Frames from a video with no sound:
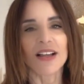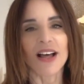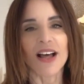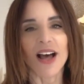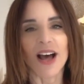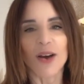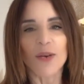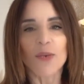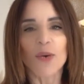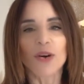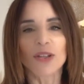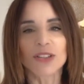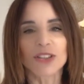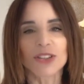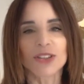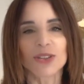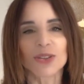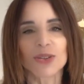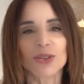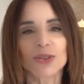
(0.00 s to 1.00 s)
I want
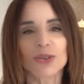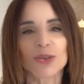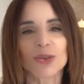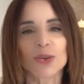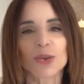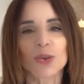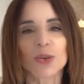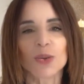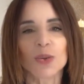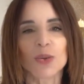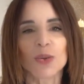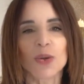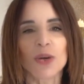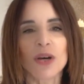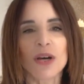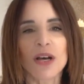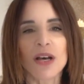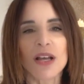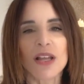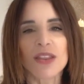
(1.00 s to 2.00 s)
you to
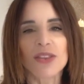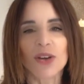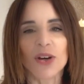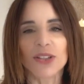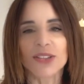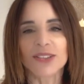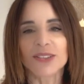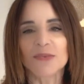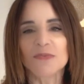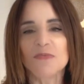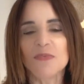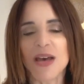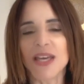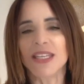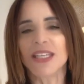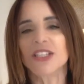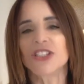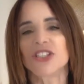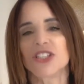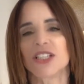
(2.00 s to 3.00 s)
not
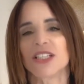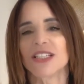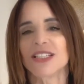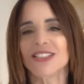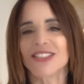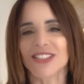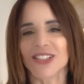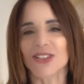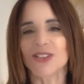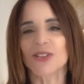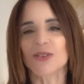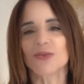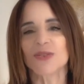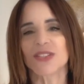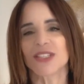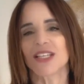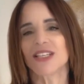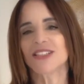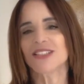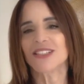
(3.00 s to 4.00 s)
managing
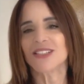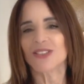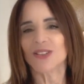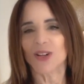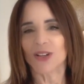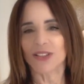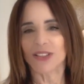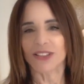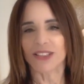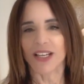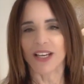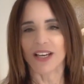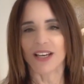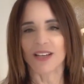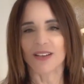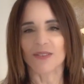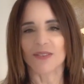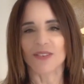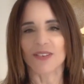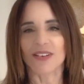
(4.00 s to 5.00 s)
circumstances all the
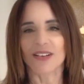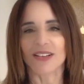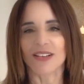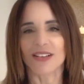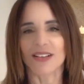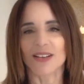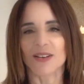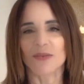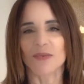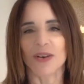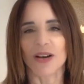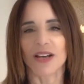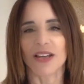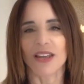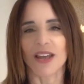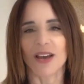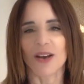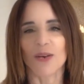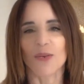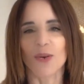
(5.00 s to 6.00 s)
time, but
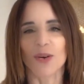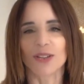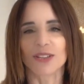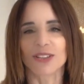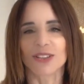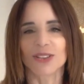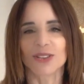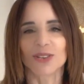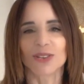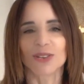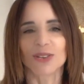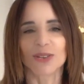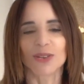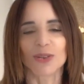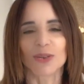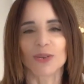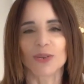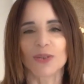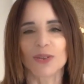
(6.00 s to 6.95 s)
I want you to